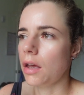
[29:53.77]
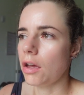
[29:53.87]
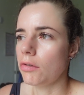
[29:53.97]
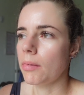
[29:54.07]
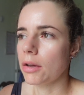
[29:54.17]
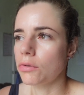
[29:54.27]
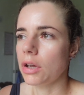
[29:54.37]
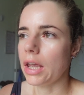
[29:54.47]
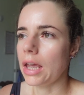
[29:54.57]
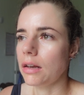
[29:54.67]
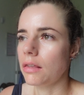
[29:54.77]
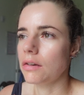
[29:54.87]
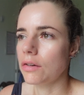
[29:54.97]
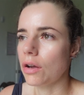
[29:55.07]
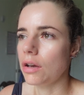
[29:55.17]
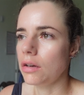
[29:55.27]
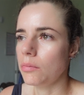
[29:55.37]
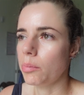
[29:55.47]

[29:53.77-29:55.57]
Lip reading: how am I going to get anything done?